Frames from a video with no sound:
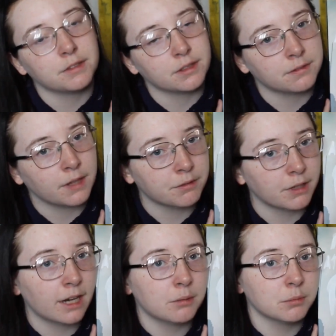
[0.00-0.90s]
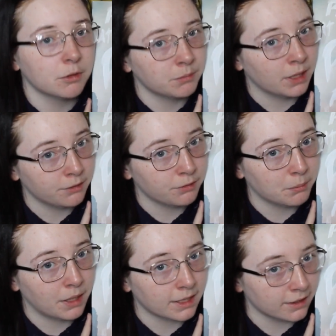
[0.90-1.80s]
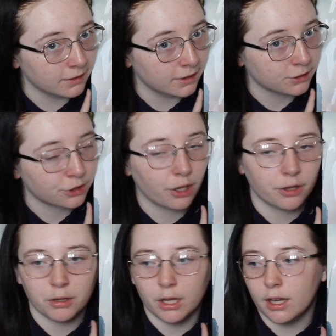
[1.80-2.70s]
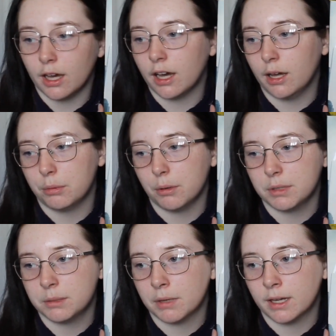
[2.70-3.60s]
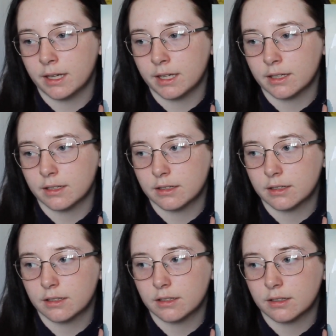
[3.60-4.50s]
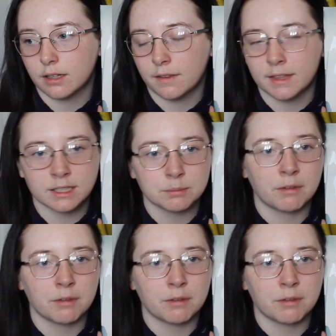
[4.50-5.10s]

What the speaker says: favourite album of mine from Panic at the Disco. Probably my, I think it's my